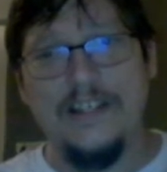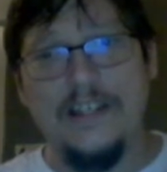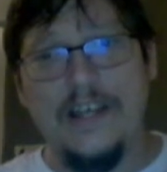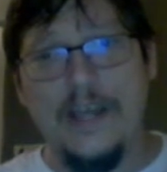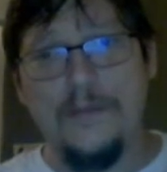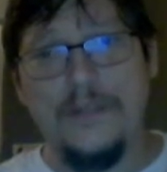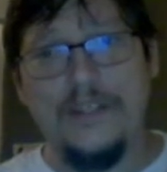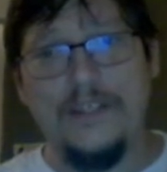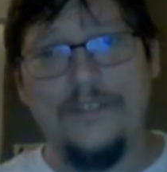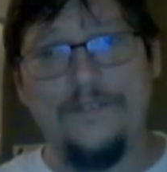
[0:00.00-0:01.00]

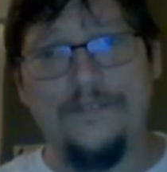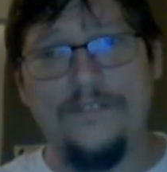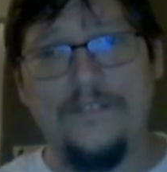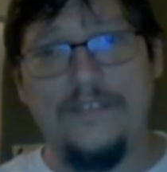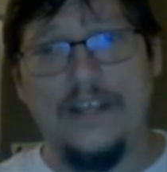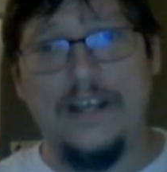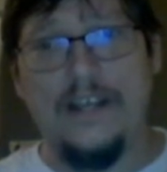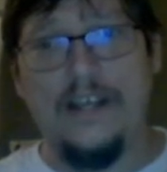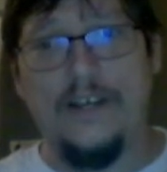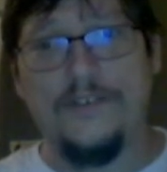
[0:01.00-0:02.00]
mean,
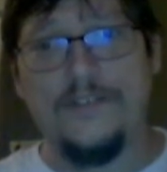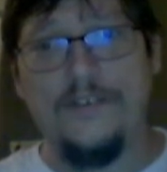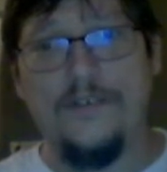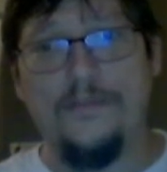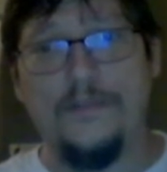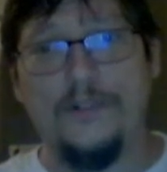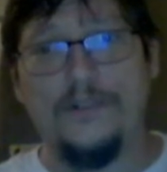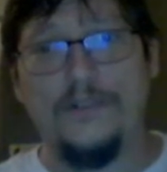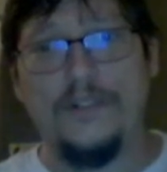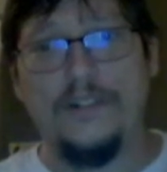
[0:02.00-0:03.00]
I also am a
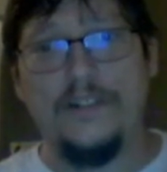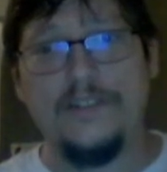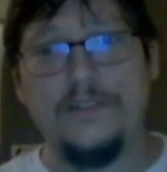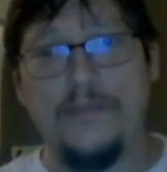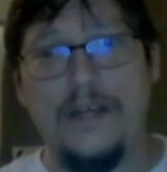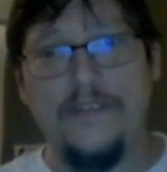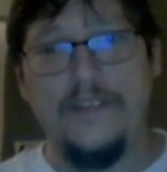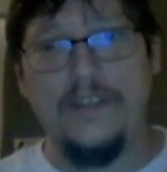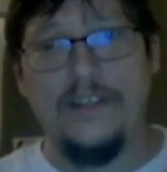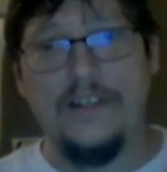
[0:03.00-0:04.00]
little curious about
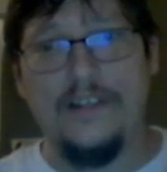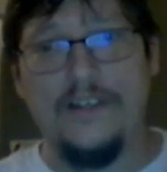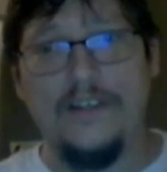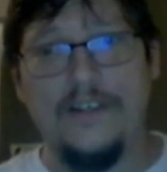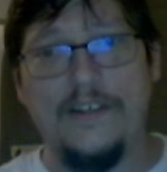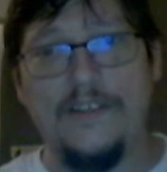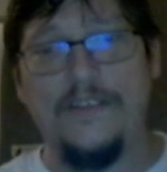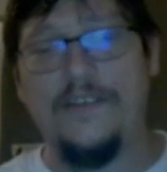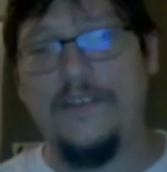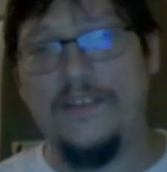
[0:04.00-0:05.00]
the
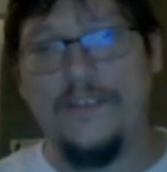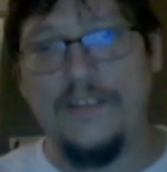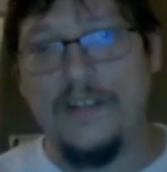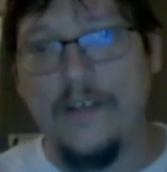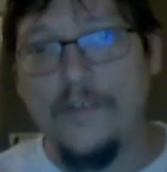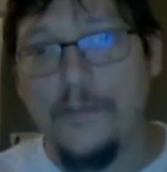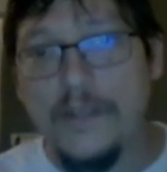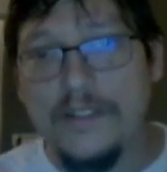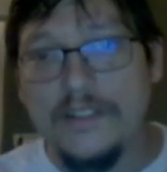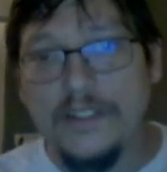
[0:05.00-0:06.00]

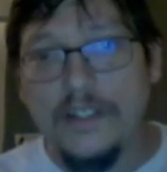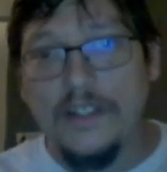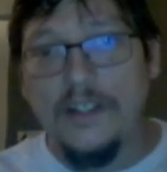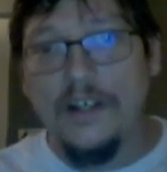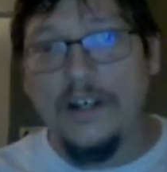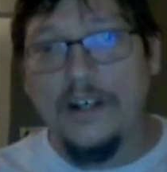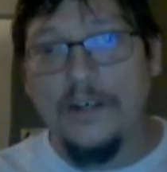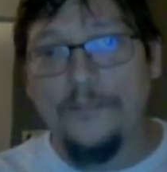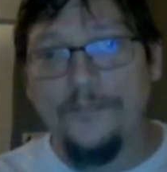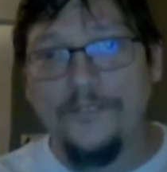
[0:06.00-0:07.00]
government
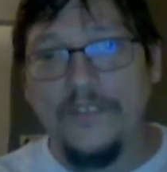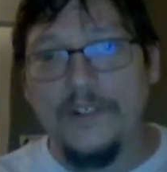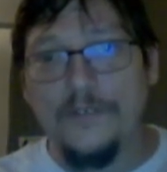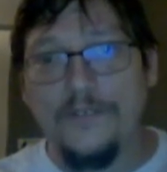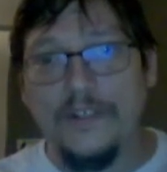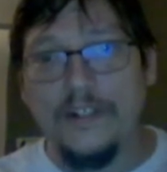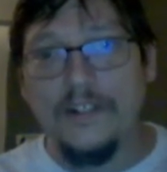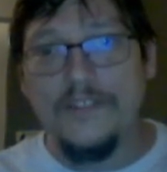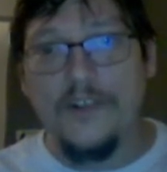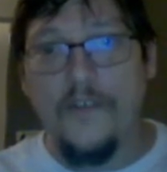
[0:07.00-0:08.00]

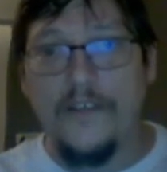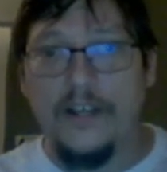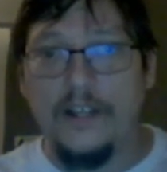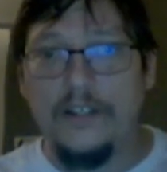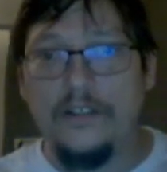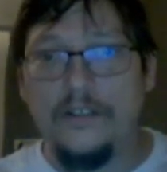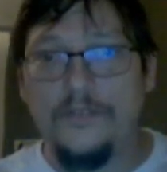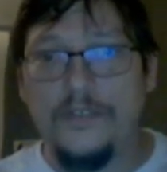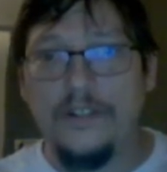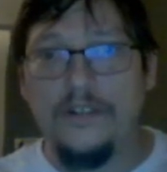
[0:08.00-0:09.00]
interference. Are they going to
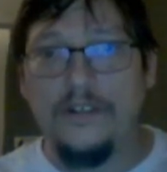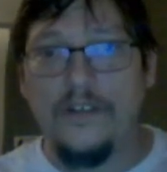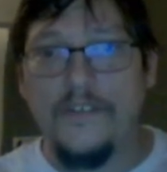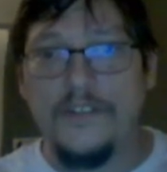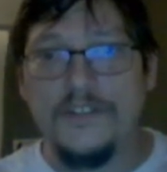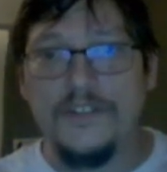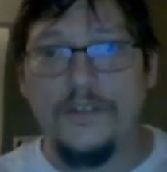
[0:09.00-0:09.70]
interfere? Are they just going to